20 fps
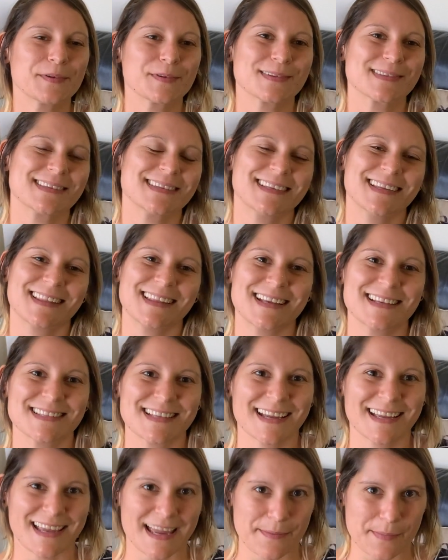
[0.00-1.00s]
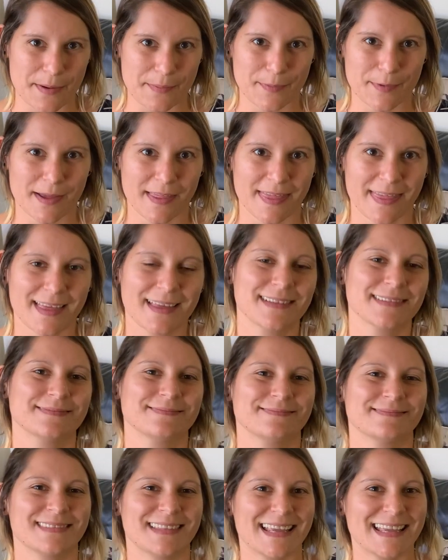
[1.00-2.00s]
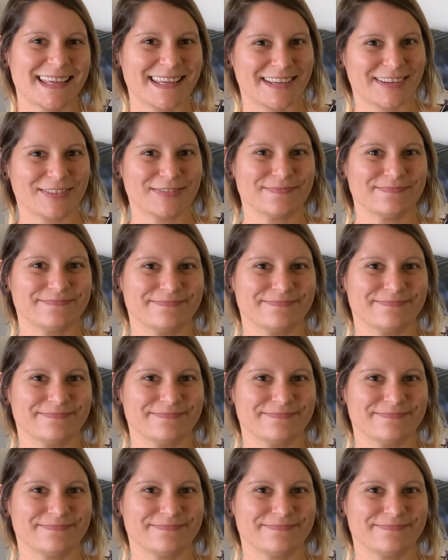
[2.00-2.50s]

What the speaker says: you'll see the things I came up with. Thank you.